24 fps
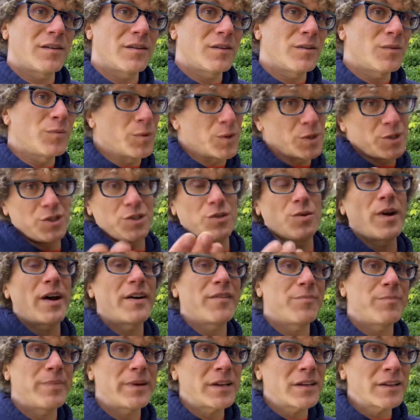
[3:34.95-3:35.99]
would you
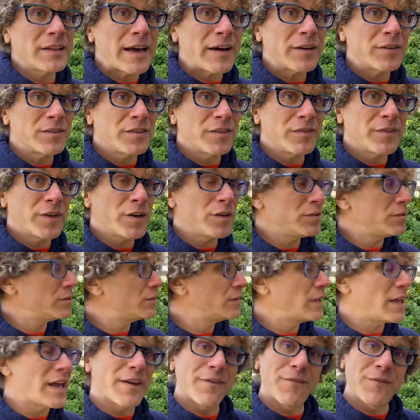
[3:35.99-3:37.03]
have been allowed to vote
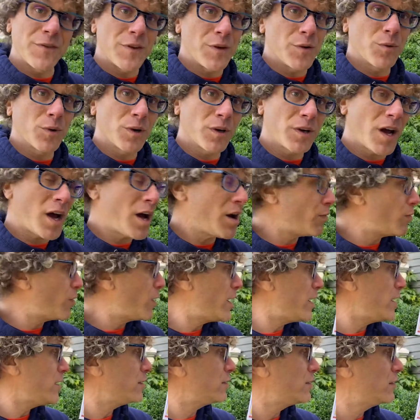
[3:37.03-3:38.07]
if you were not
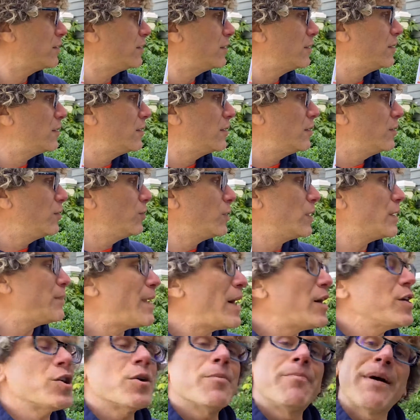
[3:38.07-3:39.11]
white? What
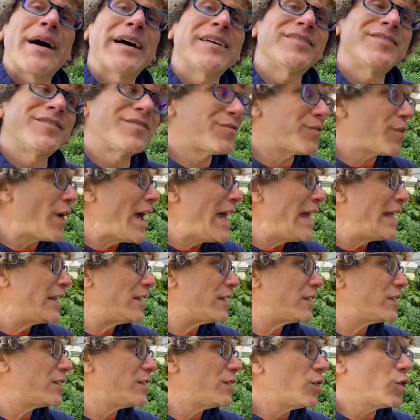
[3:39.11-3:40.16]
about your best friend
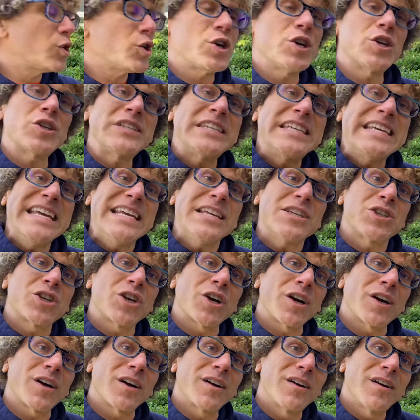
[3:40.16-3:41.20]
or your
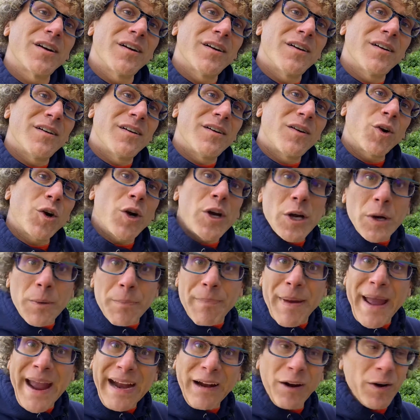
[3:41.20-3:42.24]
teacher or your
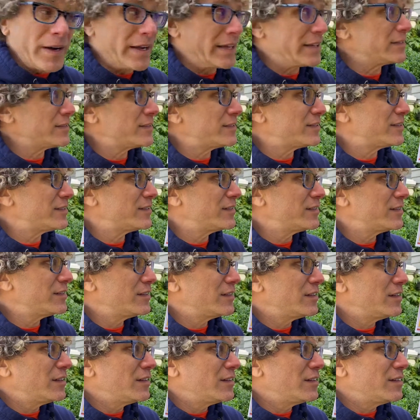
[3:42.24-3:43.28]
parents?
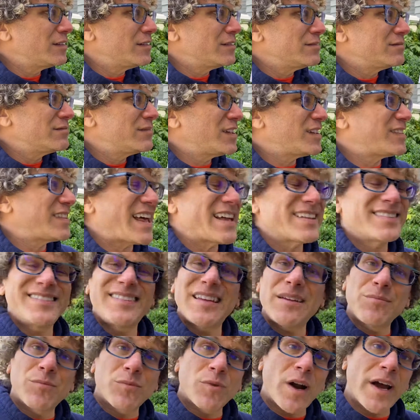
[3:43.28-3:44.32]
Does that
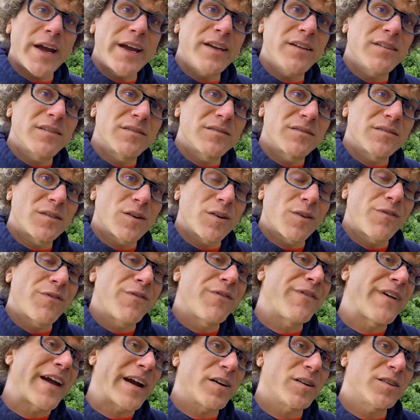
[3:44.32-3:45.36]
seem right or
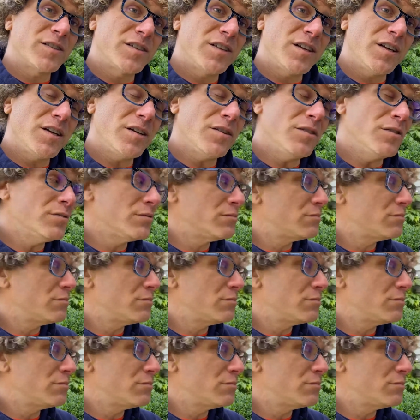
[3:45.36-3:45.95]
fair to you?